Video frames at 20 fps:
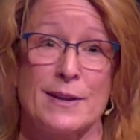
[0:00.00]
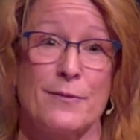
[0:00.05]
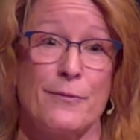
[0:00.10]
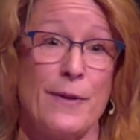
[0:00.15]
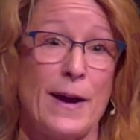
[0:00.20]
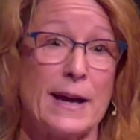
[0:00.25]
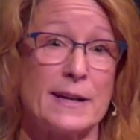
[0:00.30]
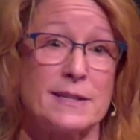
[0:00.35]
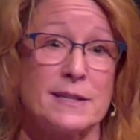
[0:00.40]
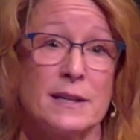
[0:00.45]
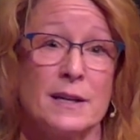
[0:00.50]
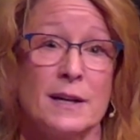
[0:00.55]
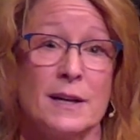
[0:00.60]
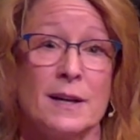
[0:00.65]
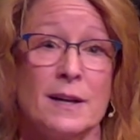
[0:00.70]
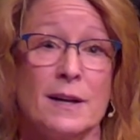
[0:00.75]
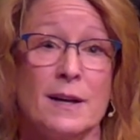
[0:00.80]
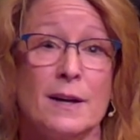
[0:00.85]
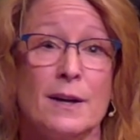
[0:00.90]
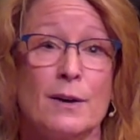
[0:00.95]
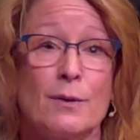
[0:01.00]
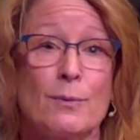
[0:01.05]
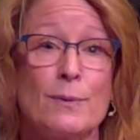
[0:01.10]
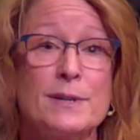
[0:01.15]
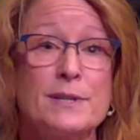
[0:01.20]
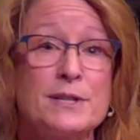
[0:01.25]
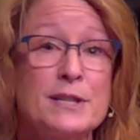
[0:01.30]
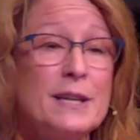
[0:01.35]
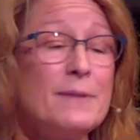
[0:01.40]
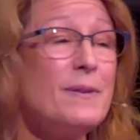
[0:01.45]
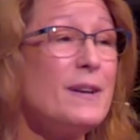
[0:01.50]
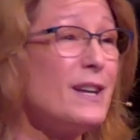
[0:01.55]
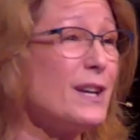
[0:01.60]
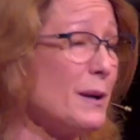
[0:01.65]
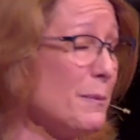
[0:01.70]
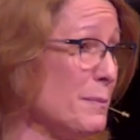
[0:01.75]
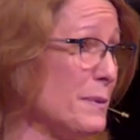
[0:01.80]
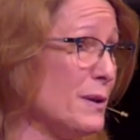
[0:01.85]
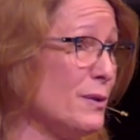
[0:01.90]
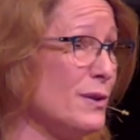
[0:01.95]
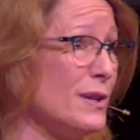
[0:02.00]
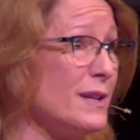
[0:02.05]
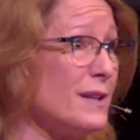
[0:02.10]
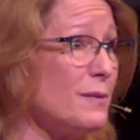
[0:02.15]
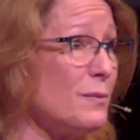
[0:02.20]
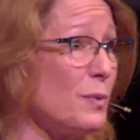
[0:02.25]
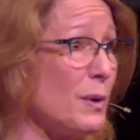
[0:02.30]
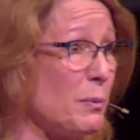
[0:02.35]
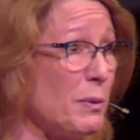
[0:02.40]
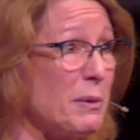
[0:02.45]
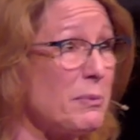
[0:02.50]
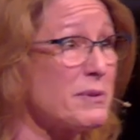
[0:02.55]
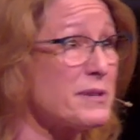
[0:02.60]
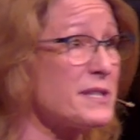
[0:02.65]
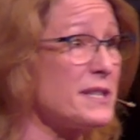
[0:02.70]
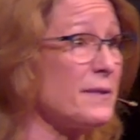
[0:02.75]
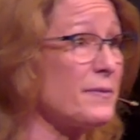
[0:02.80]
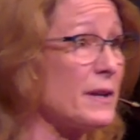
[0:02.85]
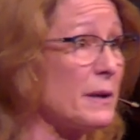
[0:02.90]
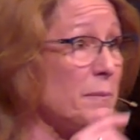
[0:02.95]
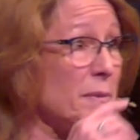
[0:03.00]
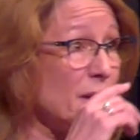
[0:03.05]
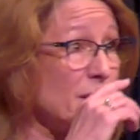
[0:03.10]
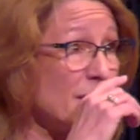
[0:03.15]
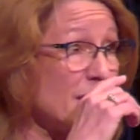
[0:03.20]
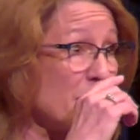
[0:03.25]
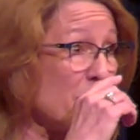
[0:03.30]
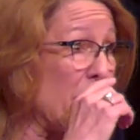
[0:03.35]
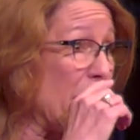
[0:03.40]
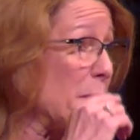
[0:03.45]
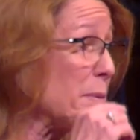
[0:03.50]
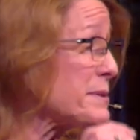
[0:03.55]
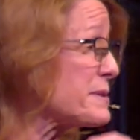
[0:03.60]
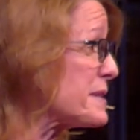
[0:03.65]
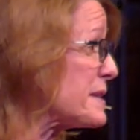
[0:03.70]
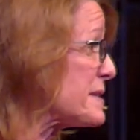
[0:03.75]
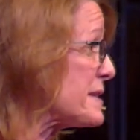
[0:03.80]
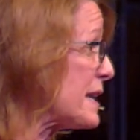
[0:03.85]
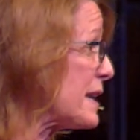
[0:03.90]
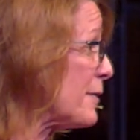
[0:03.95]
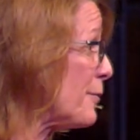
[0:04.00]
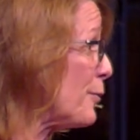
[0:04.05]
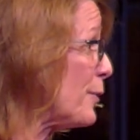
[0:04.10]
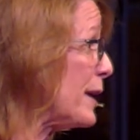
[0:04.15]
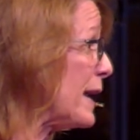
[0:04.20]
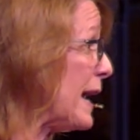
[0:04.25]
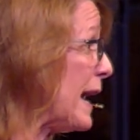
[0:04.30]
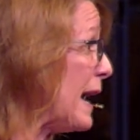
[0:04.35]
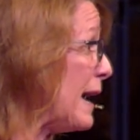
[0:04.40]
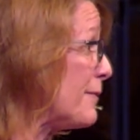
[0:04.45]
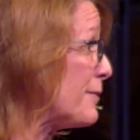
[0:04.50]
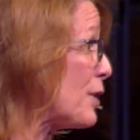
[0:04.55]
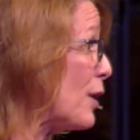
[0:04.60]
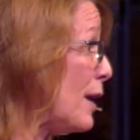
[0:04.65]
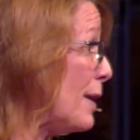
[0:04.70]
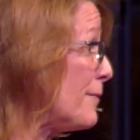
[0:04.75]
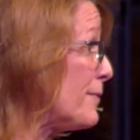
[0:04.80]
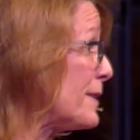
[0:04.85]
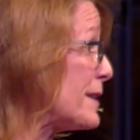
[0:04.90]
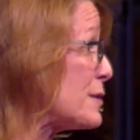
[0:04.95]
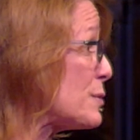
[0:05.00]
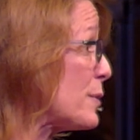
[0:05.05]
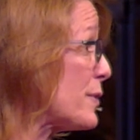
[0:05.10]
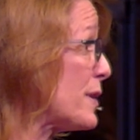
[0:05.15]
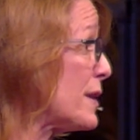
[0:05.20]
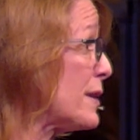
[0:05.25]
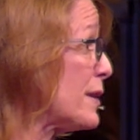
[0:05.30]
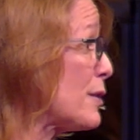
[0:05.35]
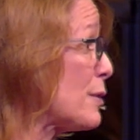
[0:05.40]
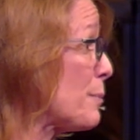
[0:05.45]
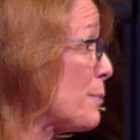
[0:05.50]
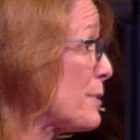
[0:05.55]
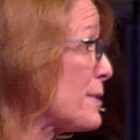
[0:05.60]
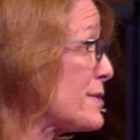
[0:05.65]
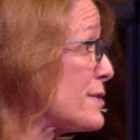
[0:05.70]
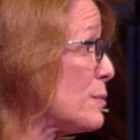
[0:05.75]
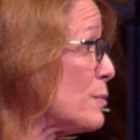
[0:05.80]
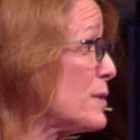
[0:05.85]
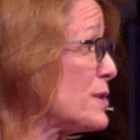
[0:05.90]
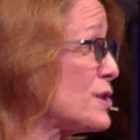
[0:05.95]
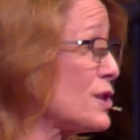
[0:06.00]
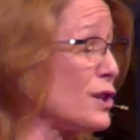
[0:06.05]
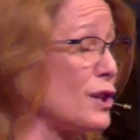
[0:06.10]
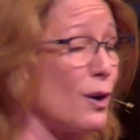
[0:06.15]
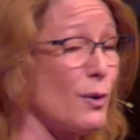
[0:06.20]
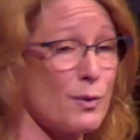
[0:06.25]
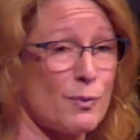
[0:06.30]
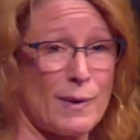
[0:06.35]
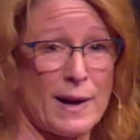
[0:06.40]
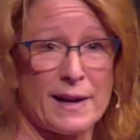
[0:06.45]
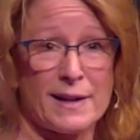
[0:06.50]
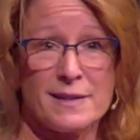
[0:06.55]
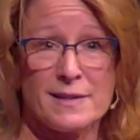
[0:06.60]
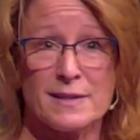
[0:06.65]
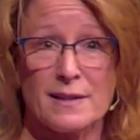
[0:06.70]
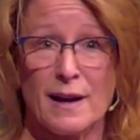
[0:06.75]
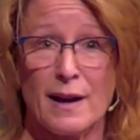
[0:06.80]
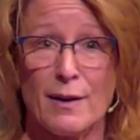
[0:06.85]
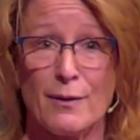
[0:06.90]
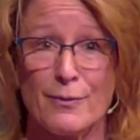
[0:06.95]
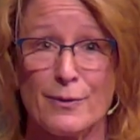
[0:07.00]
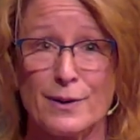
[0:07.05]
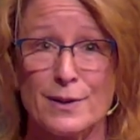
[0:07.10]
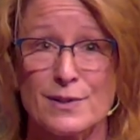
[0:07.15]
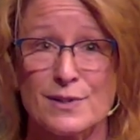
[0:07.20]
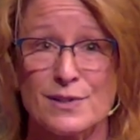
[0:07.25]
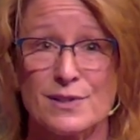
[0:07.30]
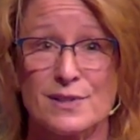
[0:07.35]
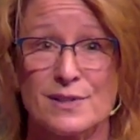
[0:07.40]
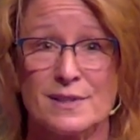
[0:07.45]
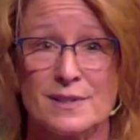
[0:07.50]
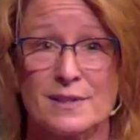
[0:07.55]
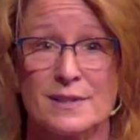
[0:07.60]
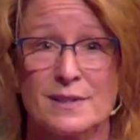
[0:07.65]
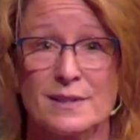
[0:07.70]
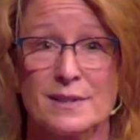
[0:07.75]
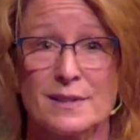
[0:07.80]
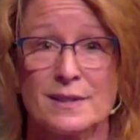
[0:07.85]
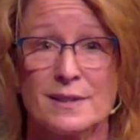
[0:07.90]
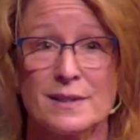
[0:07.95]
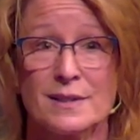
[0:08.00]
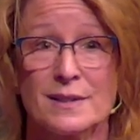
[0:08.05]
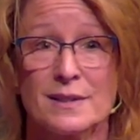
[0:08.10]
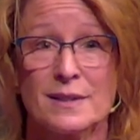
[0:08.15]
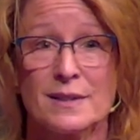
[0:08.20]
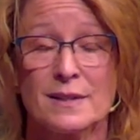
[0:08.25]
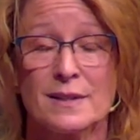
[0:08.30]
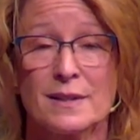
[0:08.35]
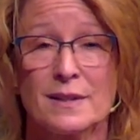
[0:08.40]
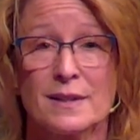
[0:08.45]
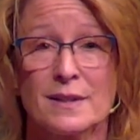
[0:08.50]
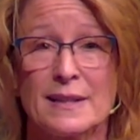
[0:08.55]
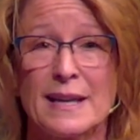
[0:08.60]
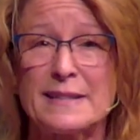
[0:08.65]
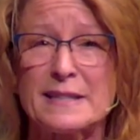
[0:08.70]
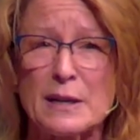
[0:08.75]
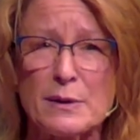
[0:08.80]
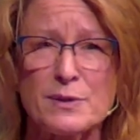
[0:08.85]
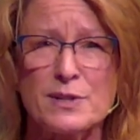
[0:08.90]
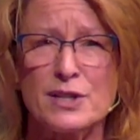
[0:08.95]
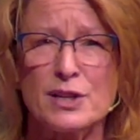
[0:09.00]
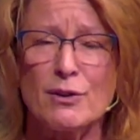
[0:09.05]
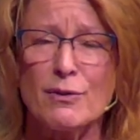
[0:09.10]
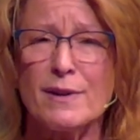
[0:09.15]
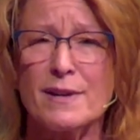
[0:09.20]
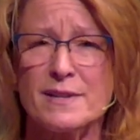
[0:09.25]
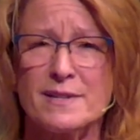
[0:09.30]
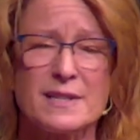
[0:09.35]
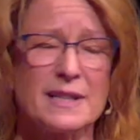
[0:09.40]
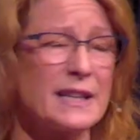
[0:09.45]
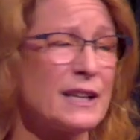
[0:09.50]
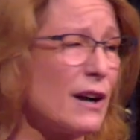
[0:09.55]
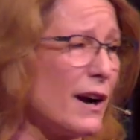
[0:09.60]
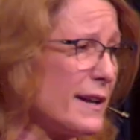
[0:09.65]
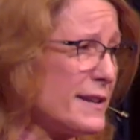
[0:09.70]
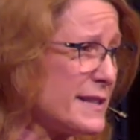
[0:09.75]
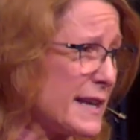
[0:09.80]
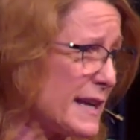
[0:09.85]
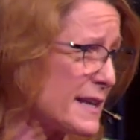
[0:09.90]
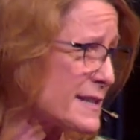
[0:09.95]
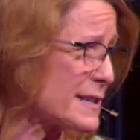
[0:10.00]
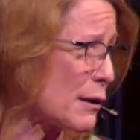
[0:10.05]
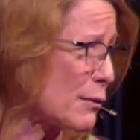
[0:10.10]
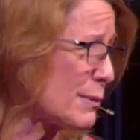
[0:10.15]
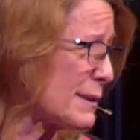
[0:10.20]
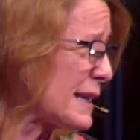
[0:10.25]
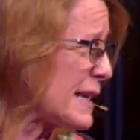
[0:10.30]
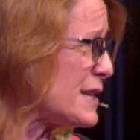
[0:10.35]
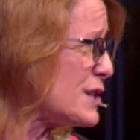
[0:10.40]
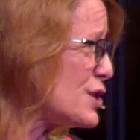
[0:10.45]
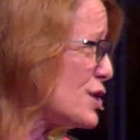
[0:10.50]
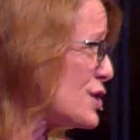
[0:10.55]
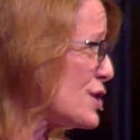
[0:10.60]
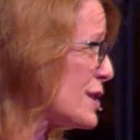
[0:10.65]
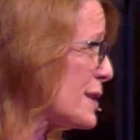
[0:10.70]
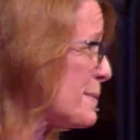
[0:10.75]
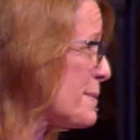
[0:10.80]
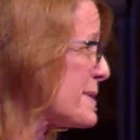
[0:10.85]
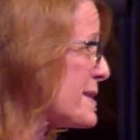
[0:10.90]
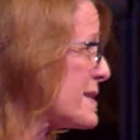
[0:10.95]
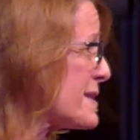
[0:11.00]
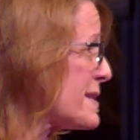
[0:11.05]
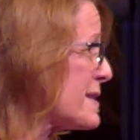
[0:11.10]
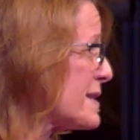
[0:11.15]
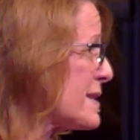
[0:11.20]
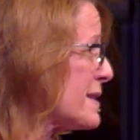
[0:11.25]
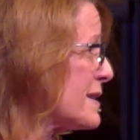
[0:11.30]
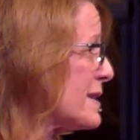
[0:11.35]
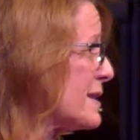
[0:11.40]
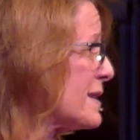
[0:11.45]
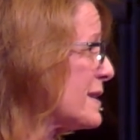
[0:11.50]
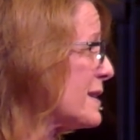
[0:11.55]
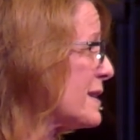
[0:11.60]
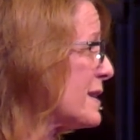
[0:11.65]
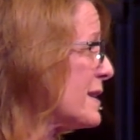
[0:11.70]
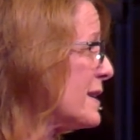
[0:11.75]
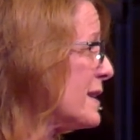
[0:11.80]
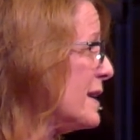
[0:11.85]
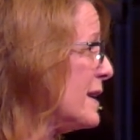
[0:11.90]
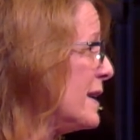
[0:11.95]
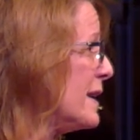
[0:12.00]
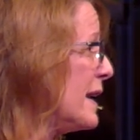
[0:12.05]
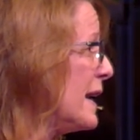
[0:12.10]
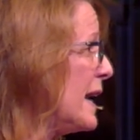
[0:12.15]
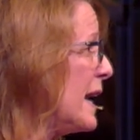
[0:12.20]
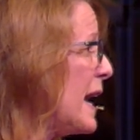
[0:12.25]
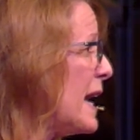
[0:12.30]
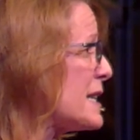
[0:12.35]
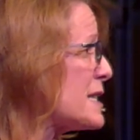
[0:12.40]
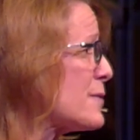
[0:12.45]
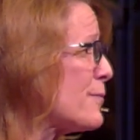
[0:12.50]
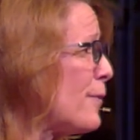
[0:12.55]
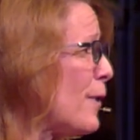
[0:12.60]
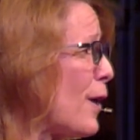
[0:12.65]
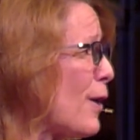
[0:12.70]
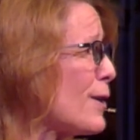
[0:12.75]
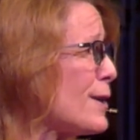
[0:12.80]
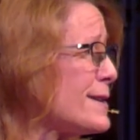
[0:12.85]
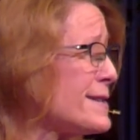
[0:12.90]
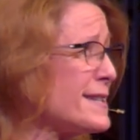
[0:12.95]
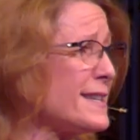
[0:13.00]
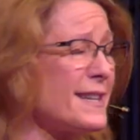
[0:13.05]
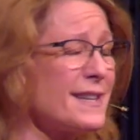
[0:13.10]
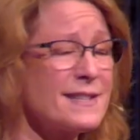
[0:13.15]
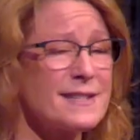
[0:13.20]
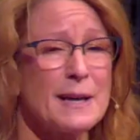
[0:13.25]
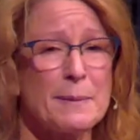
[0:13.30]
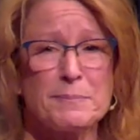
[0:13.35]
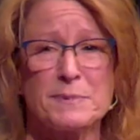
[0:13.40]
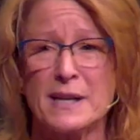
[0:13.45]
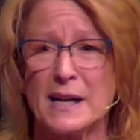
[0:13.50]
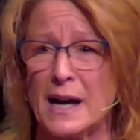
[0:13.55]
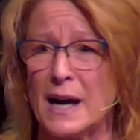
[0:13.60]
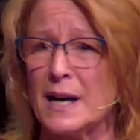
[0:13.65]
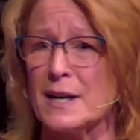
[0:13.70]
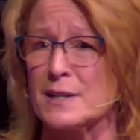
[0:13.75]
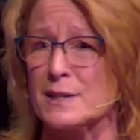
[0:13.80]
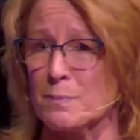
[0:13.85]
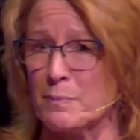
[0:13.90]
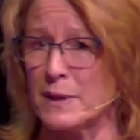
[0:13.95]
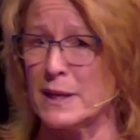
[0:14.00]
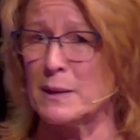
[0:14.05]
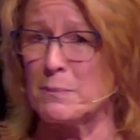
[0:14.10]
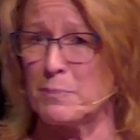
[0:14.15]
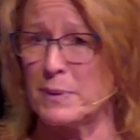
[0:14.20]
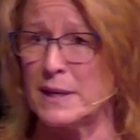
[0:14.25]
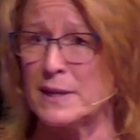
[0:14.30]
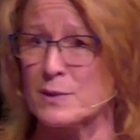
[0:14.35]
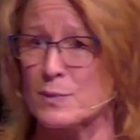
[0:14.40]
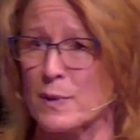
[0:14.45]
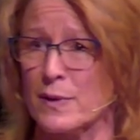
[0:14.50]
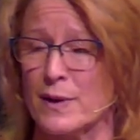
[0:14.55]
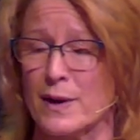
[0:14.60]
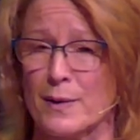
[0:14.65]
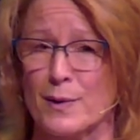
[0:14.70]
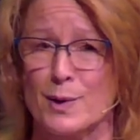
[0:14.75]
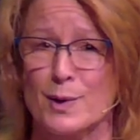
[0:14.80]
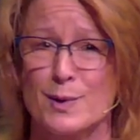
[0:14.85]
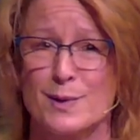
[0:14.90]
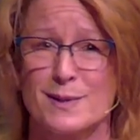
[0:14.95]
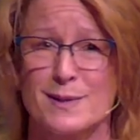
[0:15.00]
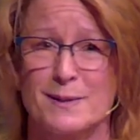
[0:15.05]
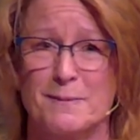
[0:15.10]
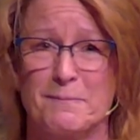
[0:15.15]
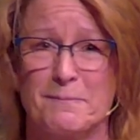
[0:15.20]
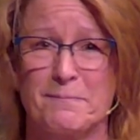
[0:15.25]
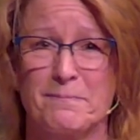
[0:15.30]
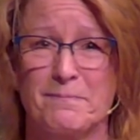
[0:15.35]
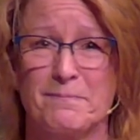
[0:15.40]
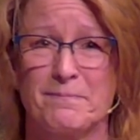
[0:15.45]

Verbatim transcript: In fact, Receiving communion, when we receive communion, the Bible says that if we have conflict with another person, we should go and reconcile first. That's how seriously God takes our relationships. As far as it is up to us, be at peace with others.